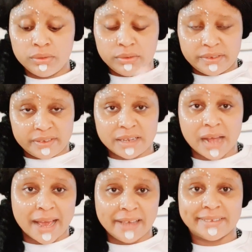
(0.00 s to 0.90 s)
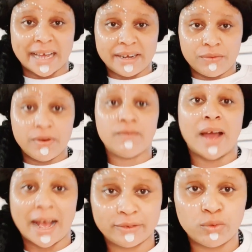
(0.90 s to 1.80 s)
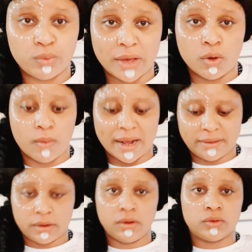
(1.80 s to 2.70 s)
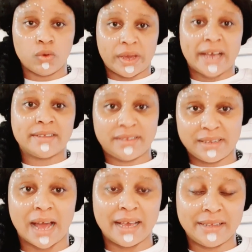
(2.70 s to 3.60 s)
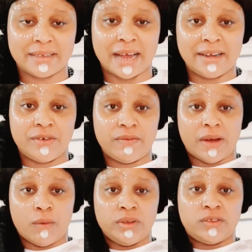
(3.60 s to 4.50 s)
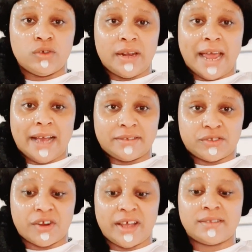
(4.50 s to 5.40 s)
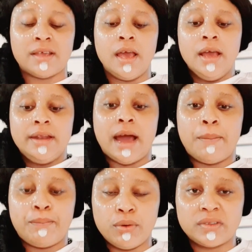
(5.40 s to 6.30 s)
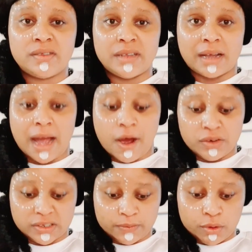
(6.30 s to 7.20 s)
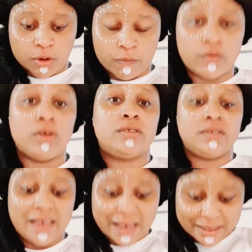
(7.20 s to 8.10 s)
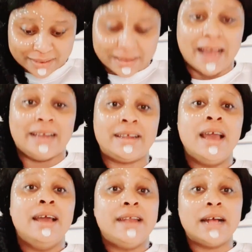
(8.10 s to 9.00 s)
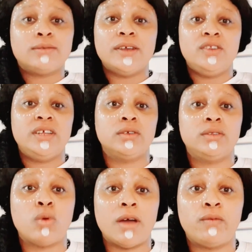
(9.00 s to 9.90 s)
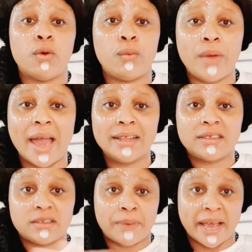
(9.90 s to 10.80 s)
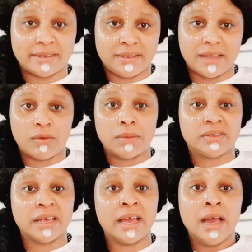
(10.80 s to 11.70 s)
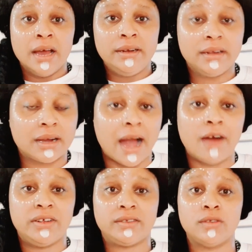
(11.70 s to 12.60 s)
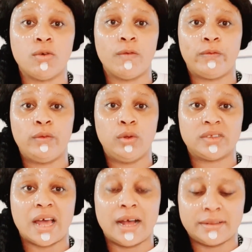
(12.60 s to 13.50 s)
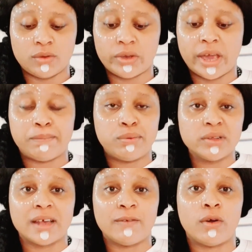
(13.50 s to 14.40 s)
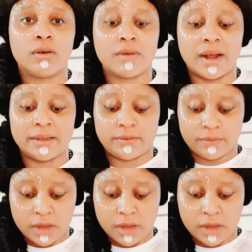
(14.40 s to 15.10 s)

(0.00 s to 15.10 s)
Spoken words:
sit down inside the river as you wear your white cloth, okay? Sit down inside the river with your legs straight. Now put the cowries for your front inside. That's why you need to do it for weird space. They will say the cowries not go float out, okay? Put her for ground.